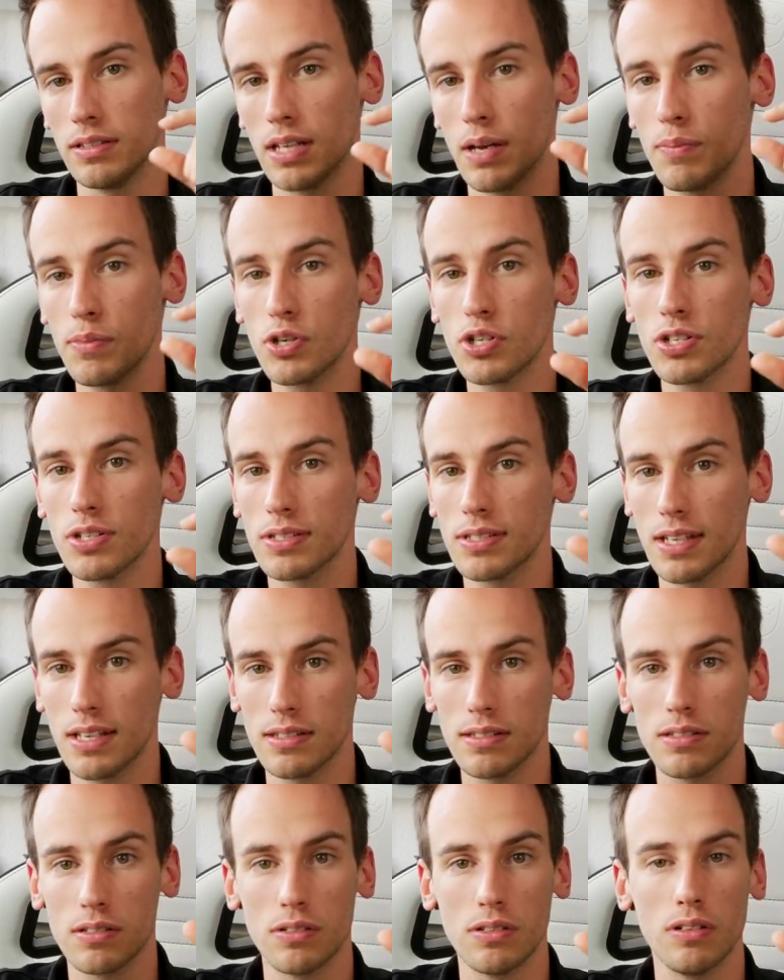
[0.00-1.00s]
temperature
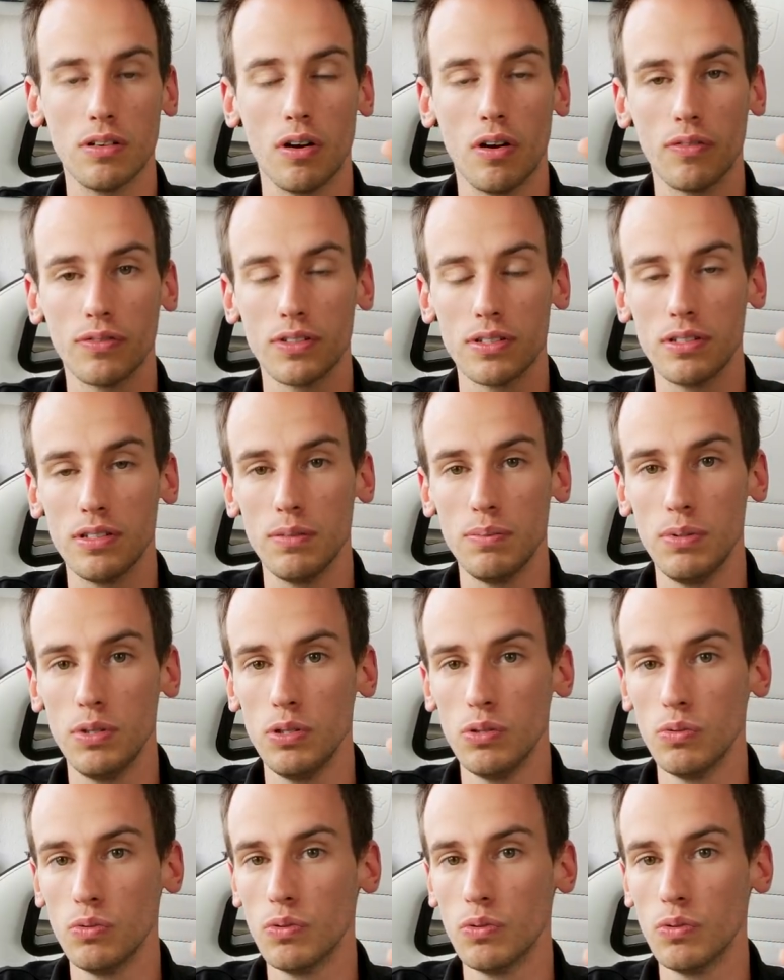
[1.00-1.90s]
sensor of the CPU